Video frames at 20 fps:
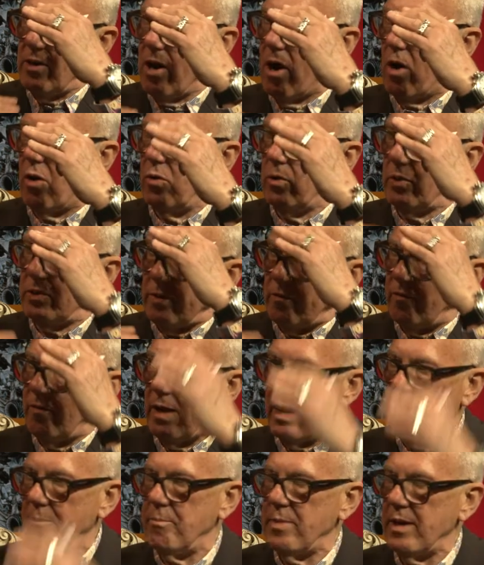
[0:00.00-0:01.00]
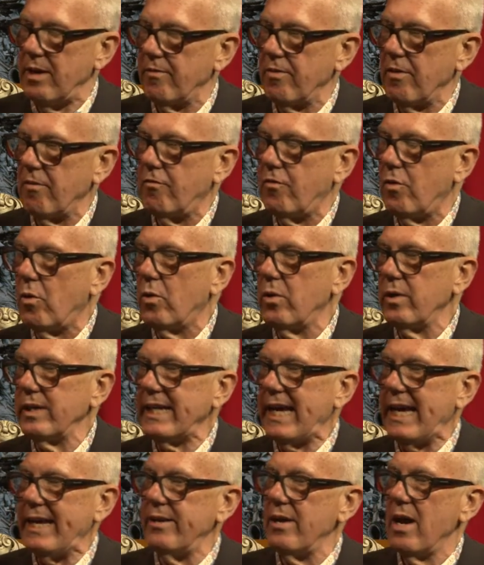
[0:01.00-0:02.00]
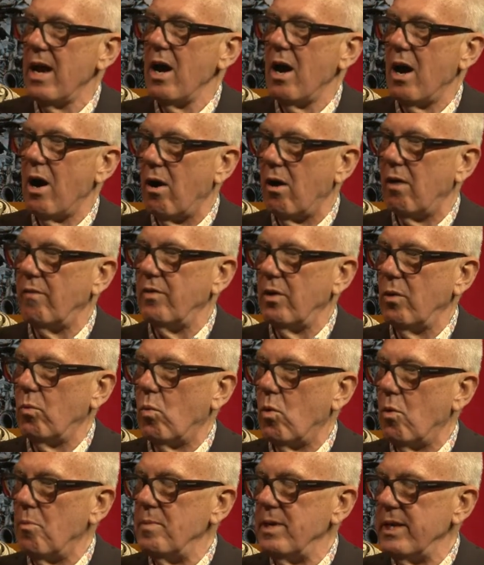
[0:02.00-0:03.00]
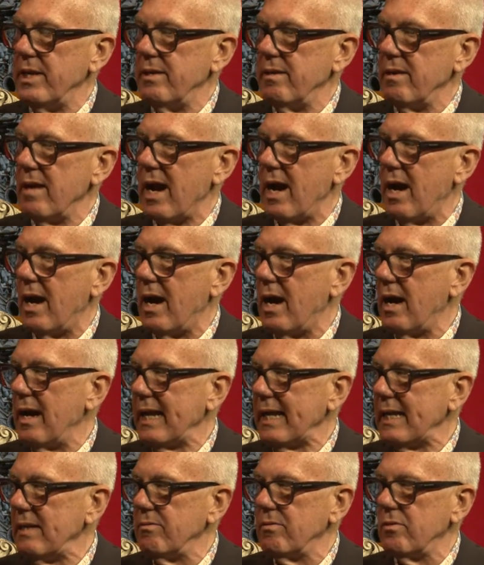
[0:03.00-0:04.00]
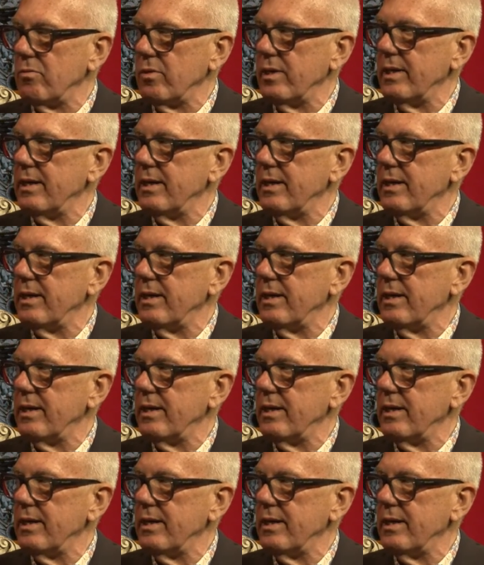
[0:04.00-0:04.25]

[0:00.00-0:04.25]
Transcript: nose and a bit of the forehead of a woman uh, in ah. the